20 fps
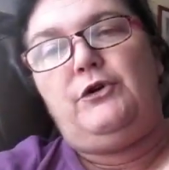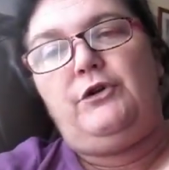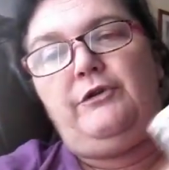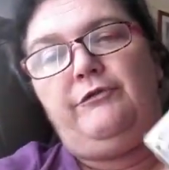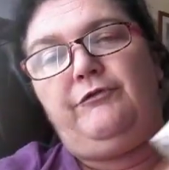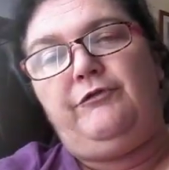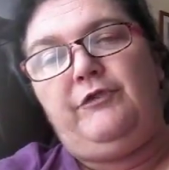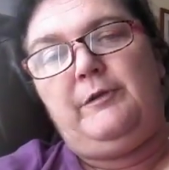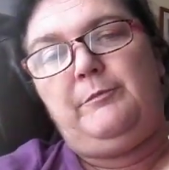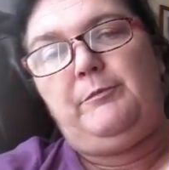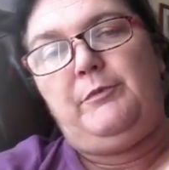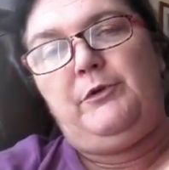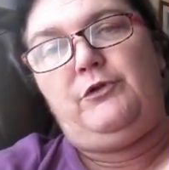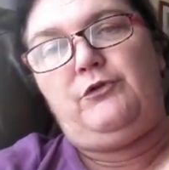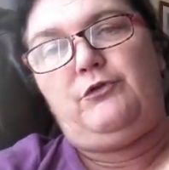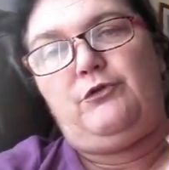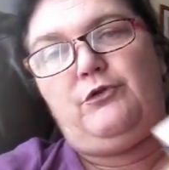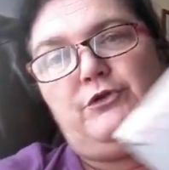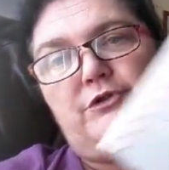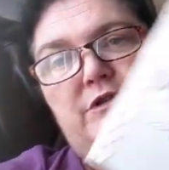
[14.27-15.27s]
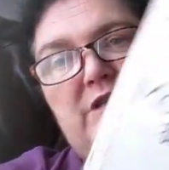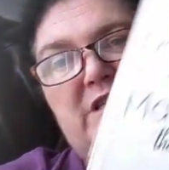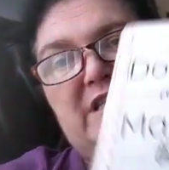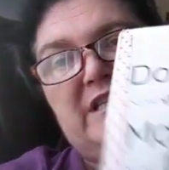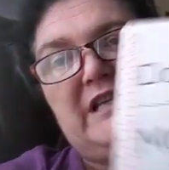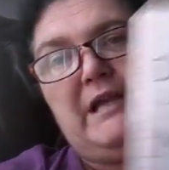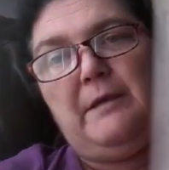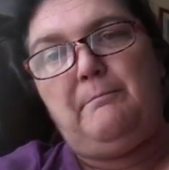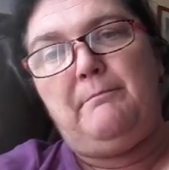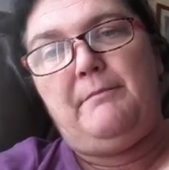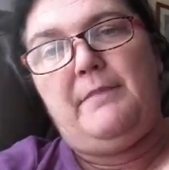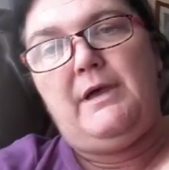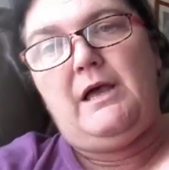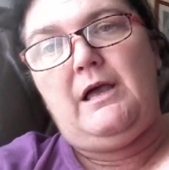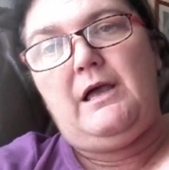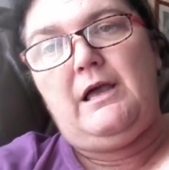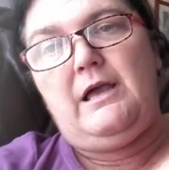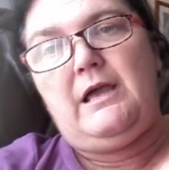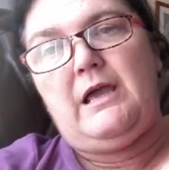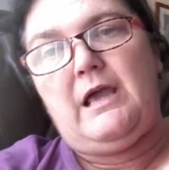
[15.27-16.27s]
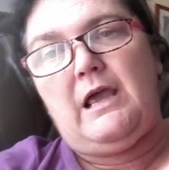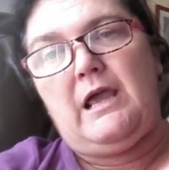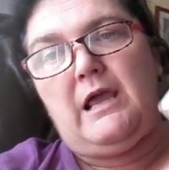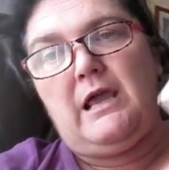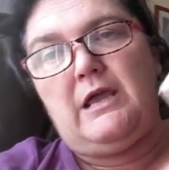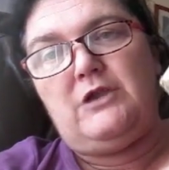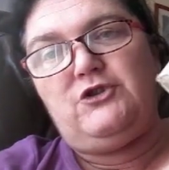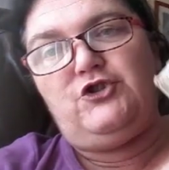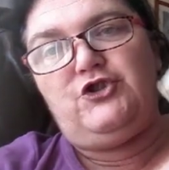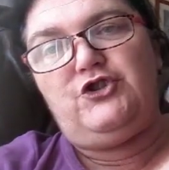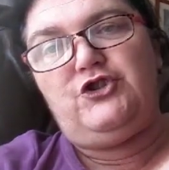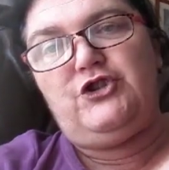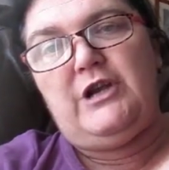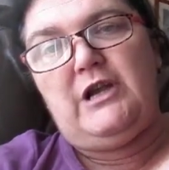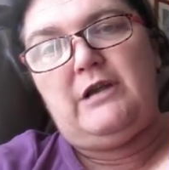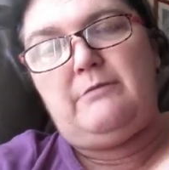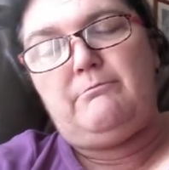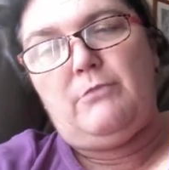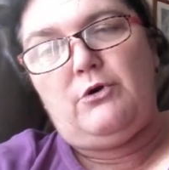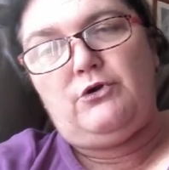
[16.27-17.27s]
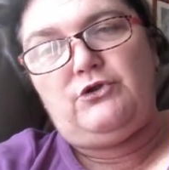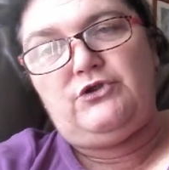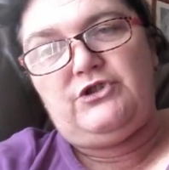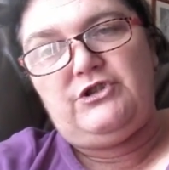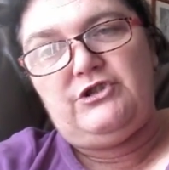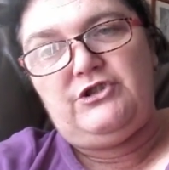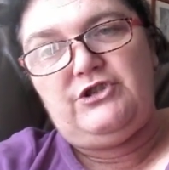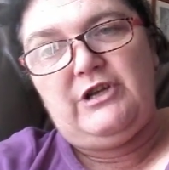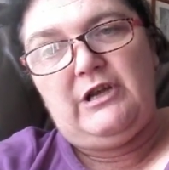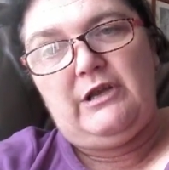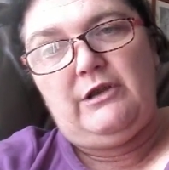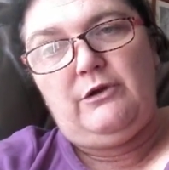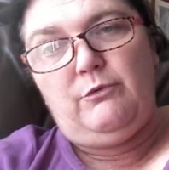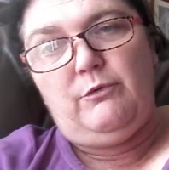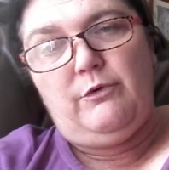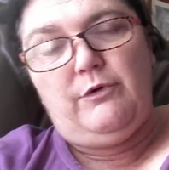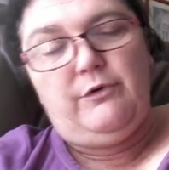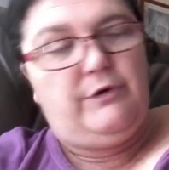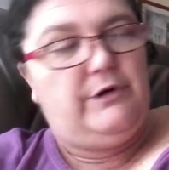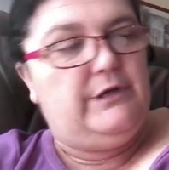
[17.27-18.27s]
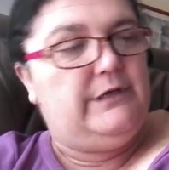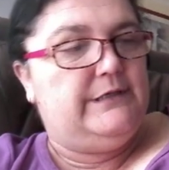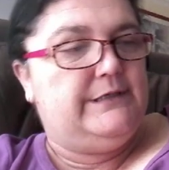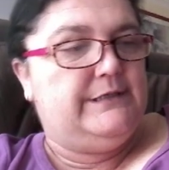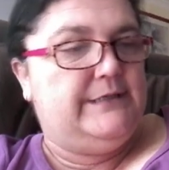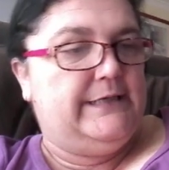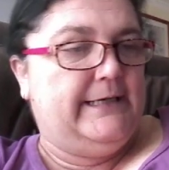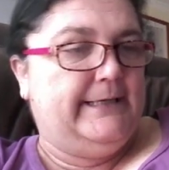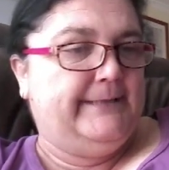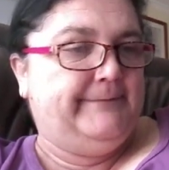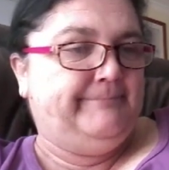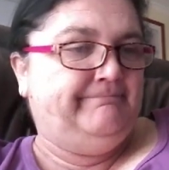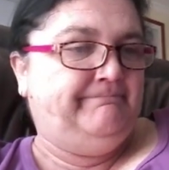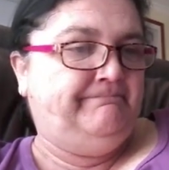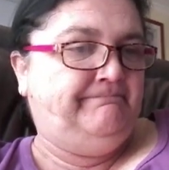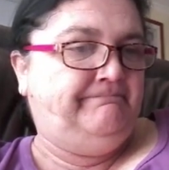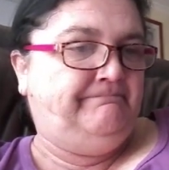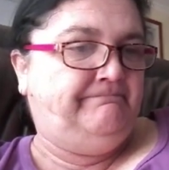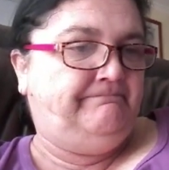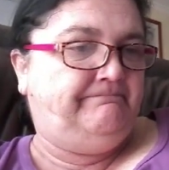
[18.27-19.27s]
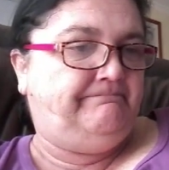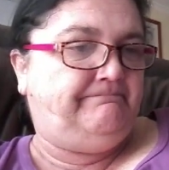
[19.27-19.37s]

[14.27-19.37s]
thought I'd flip you through December and Jan most of January's um,